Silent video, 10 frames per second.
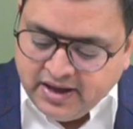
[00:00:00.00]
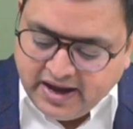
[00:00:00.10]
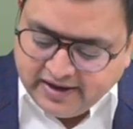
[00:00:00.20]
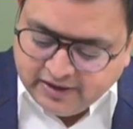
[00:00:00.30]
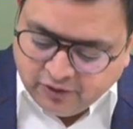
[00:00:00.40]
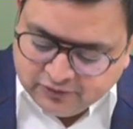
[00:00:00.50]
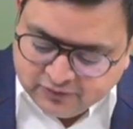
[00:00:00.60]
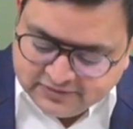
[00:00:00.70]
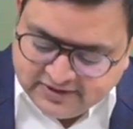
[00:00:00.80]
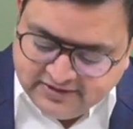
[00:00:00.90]
I can
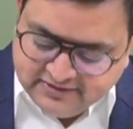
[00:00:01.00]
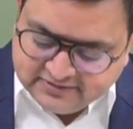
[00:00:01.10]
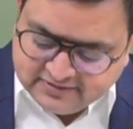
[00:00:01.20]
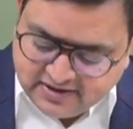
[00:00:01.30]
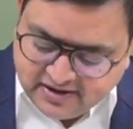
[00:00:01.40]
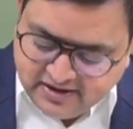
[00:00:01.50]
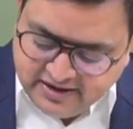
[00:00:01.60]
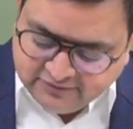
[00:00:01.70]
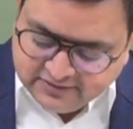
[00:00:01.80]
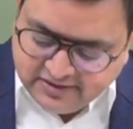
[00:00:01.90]
also say these are
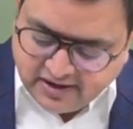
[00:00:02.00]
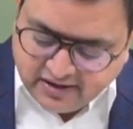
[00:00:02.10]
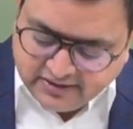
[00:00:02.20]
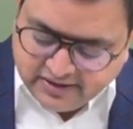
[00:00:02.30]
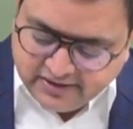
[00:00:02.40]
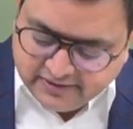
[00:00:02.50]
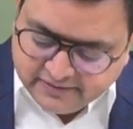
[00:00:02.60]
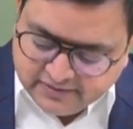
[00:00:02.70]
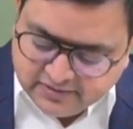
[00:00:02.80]
leaves granted.